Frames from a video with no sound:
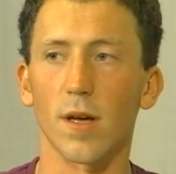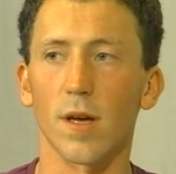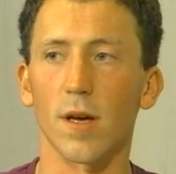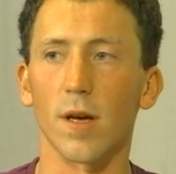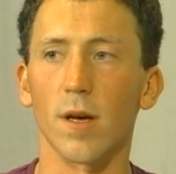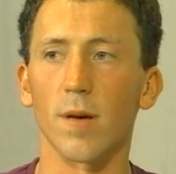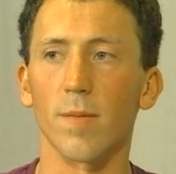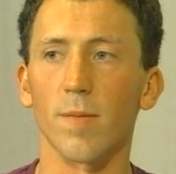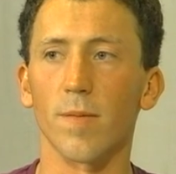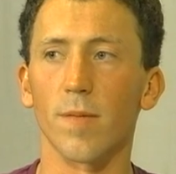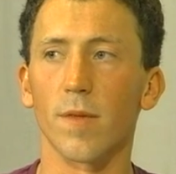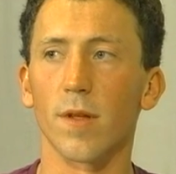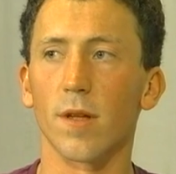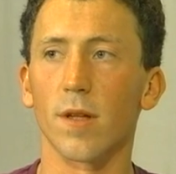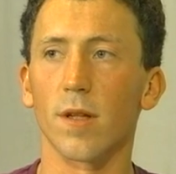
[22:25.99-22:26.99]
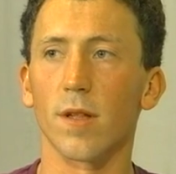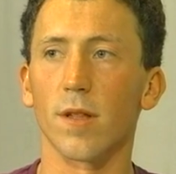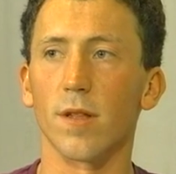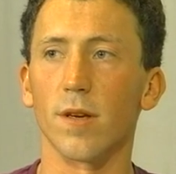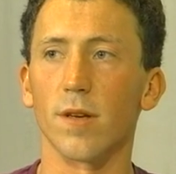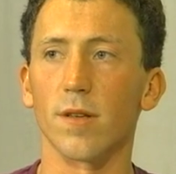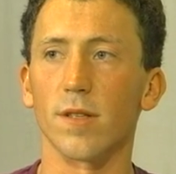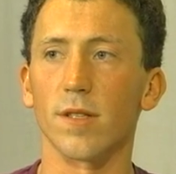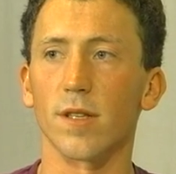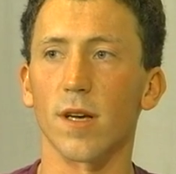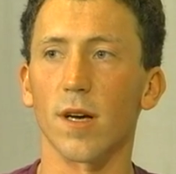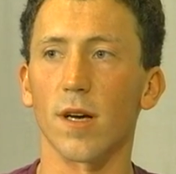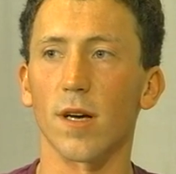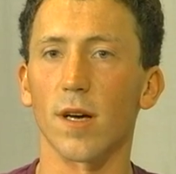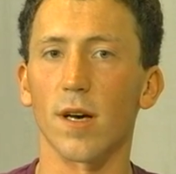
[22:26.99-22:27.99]
Um, there's
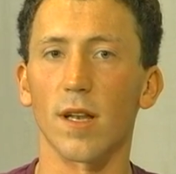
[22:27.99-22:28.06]
uh,